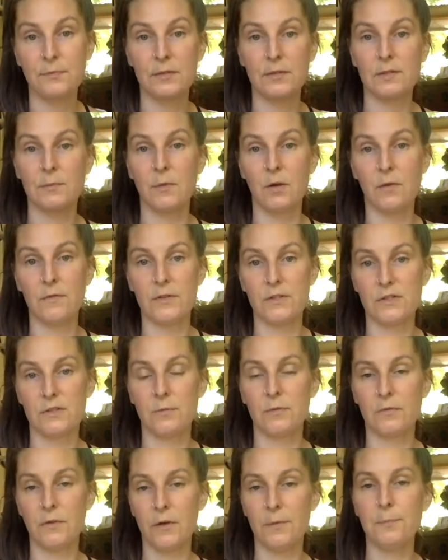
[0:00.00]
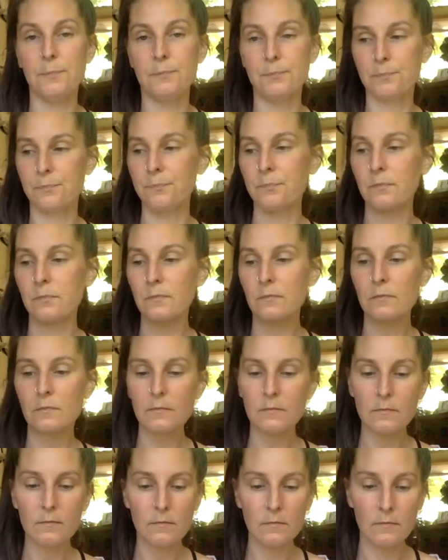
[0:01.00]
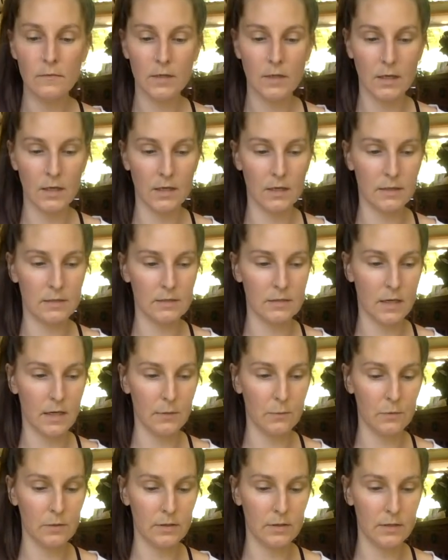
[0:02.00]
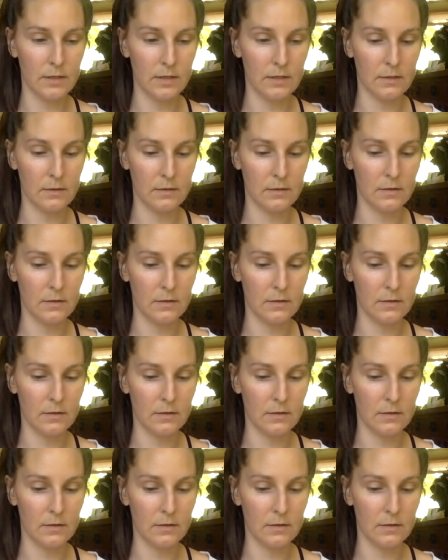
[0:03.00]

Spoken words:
small vegetable farm, and I would knit.